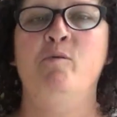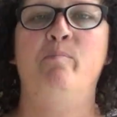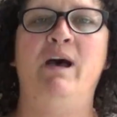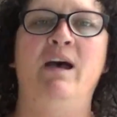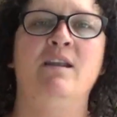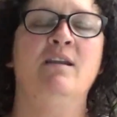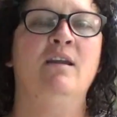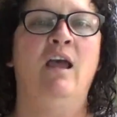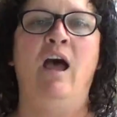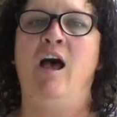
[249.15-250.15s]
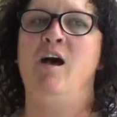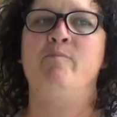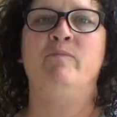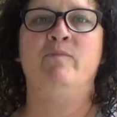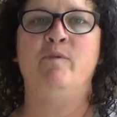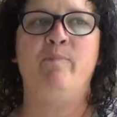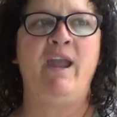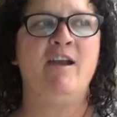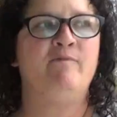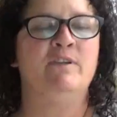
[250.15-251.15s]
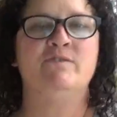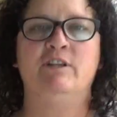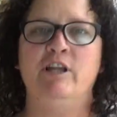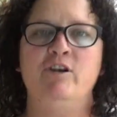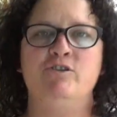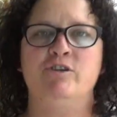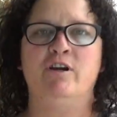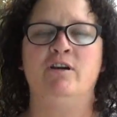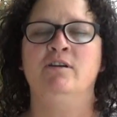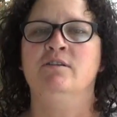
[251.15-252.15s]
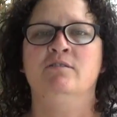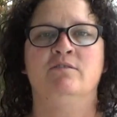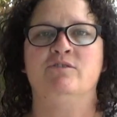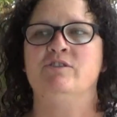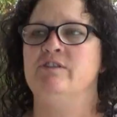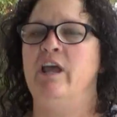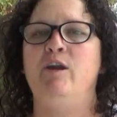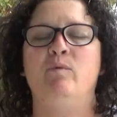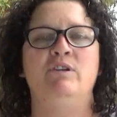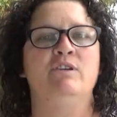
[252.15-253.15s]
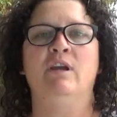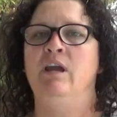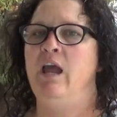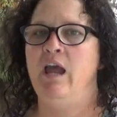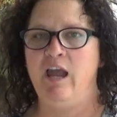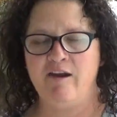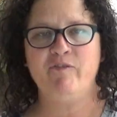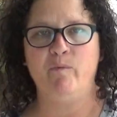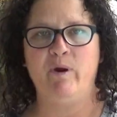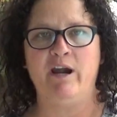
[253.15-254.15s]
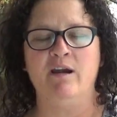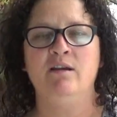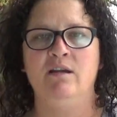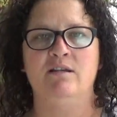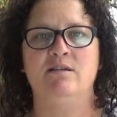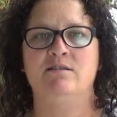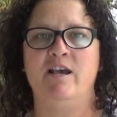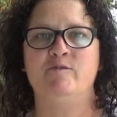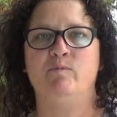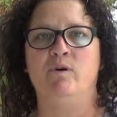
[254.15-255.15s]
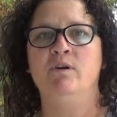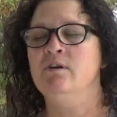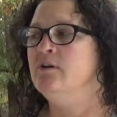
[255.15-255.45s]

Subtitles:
but the pamphlets, the literature, there's just language everywhere. It's accessible.